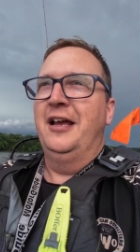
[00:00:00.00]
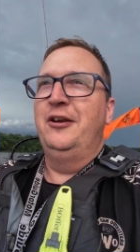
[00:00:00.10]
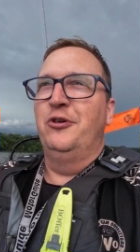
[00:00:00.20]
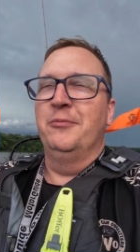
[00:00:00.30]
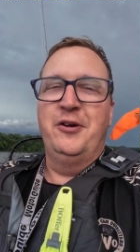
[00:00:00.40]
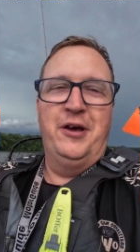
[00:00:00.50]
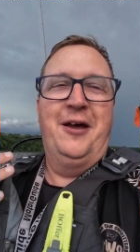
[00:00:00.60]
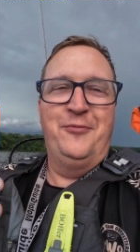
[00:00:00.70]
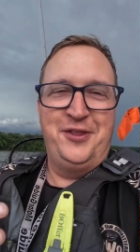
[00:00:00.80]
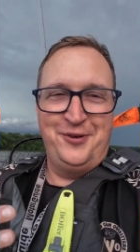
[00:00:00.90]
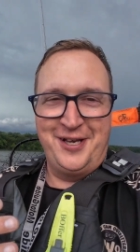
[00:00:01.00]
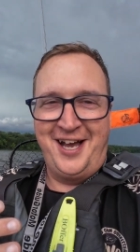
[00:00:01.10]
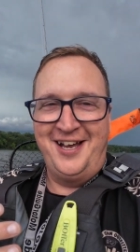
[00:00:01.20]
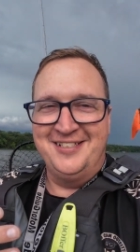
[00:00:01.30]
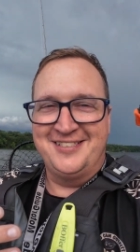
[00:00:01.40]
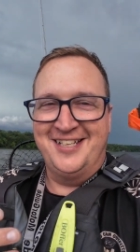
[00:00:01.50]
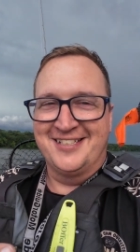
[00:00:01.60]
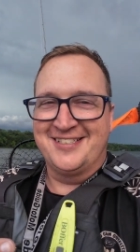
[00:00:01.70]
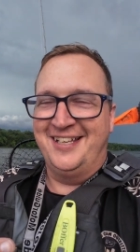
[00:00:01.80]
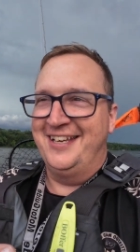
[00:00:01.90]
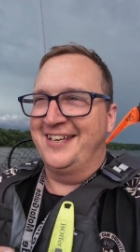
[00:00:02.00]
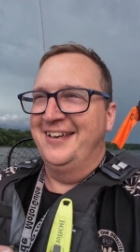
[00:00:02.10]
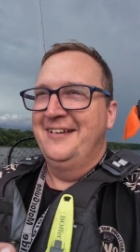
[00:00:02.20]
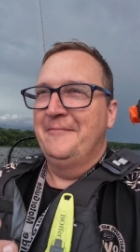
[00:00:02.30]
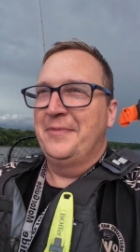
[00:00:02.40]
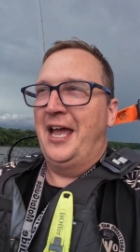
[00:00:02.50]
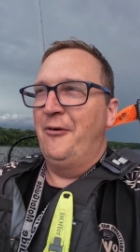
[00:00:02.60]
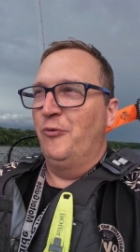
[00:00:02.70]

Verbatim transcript: And normally when I'm with you guys, it's like I